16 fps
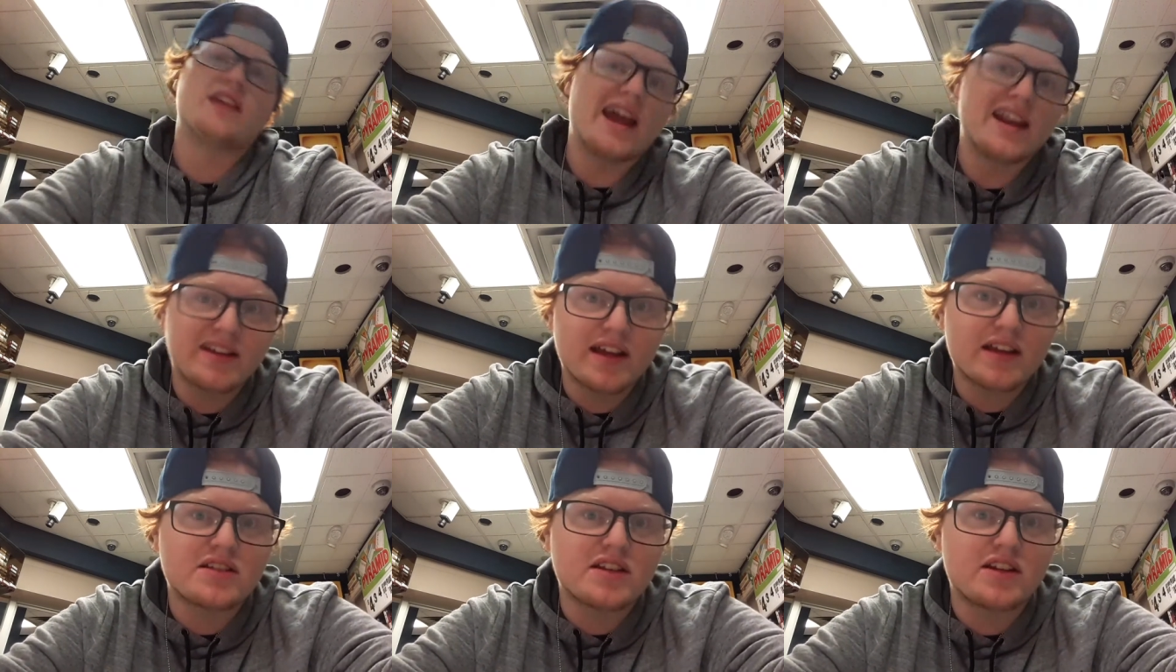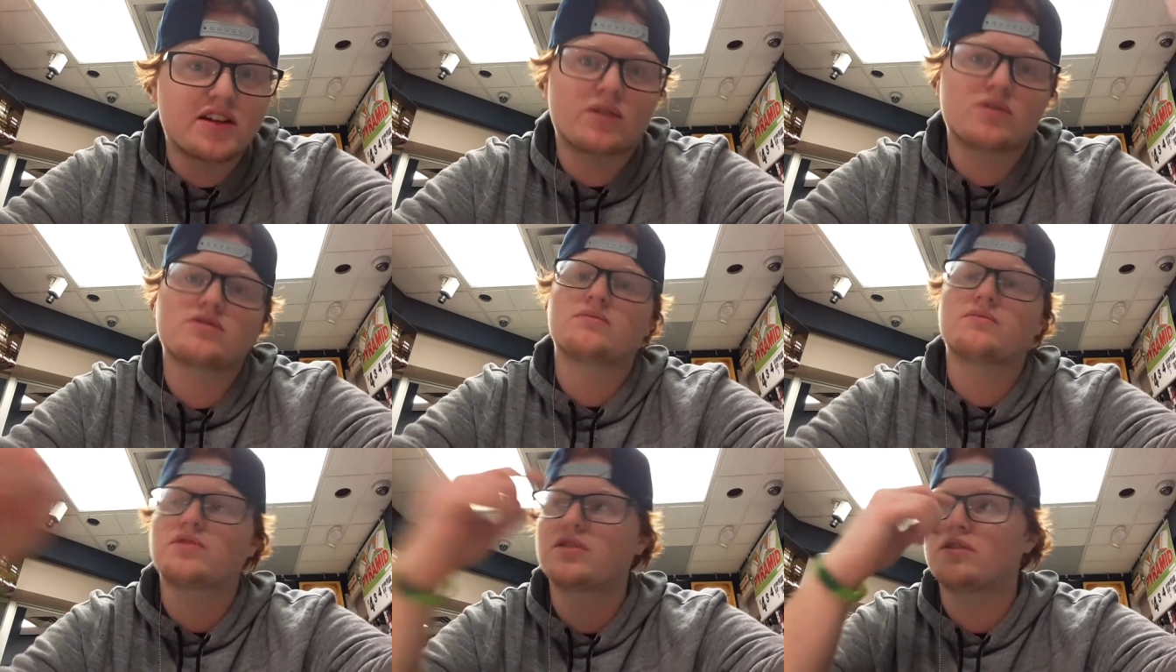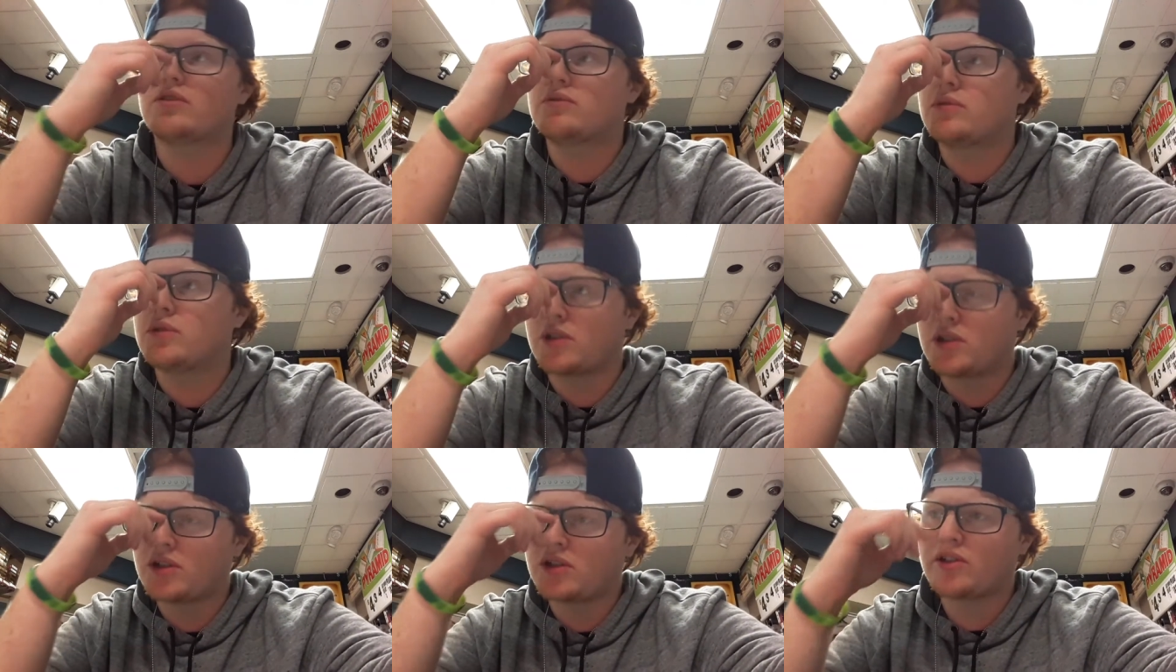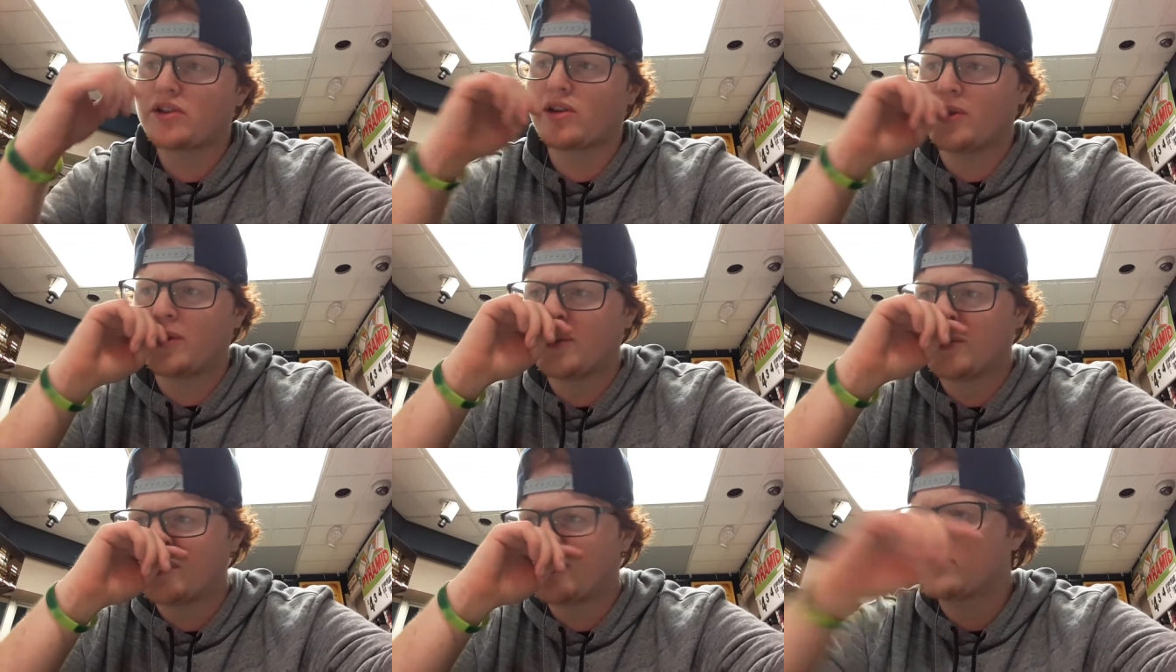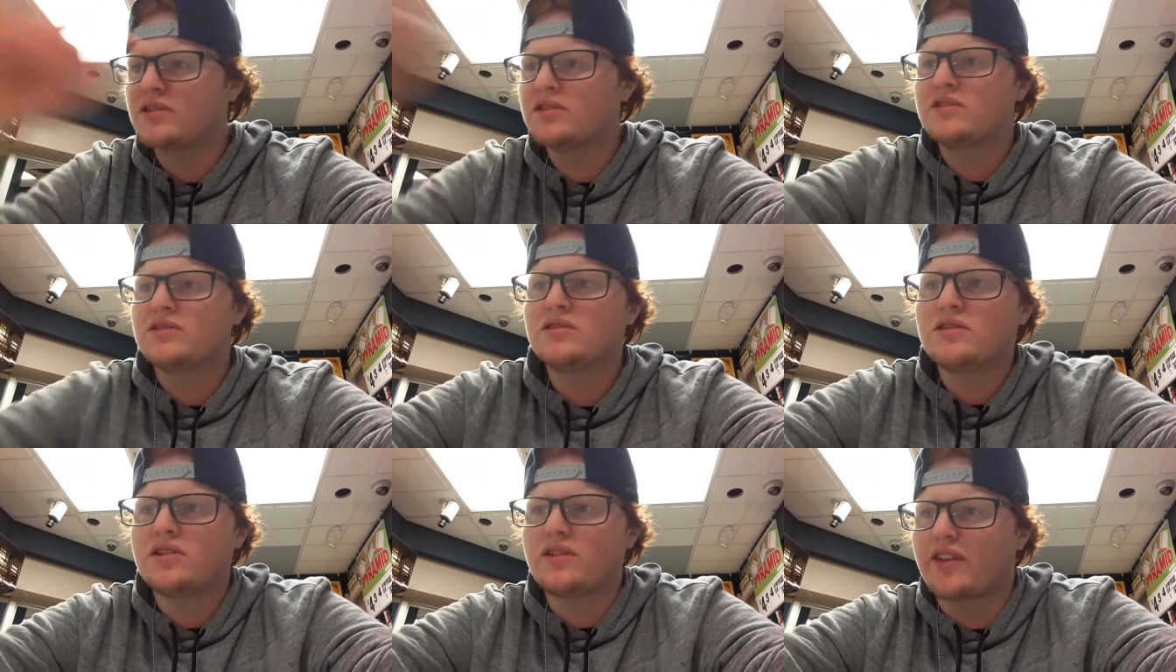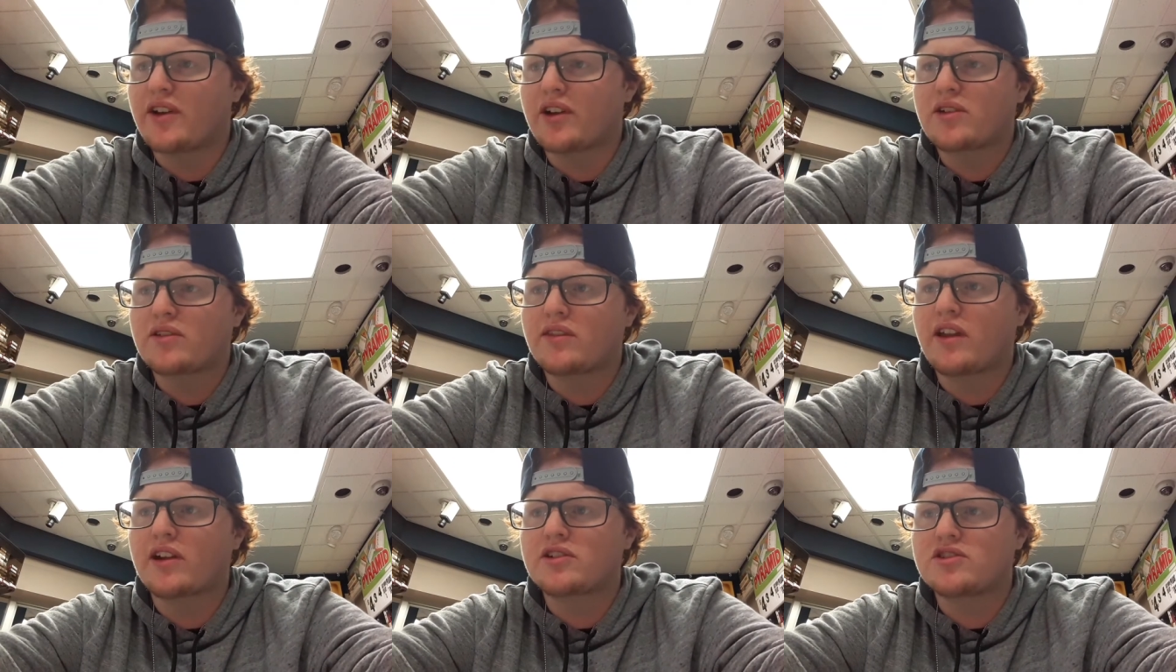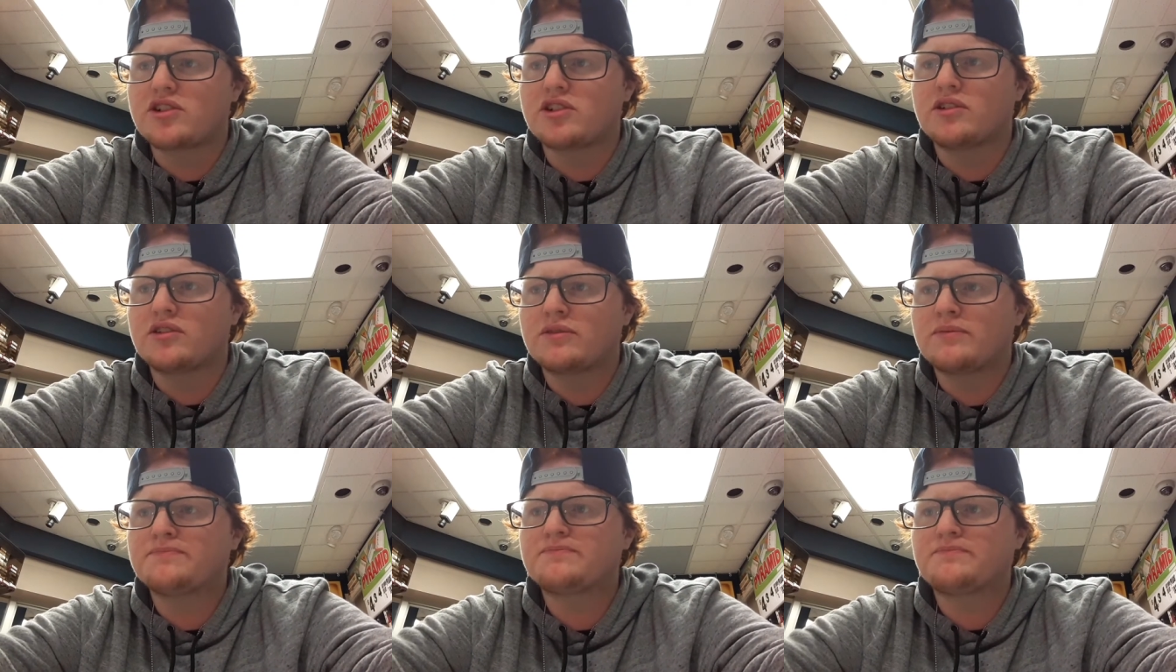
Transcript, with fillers: and Desi knows him, so you know they're they're chill.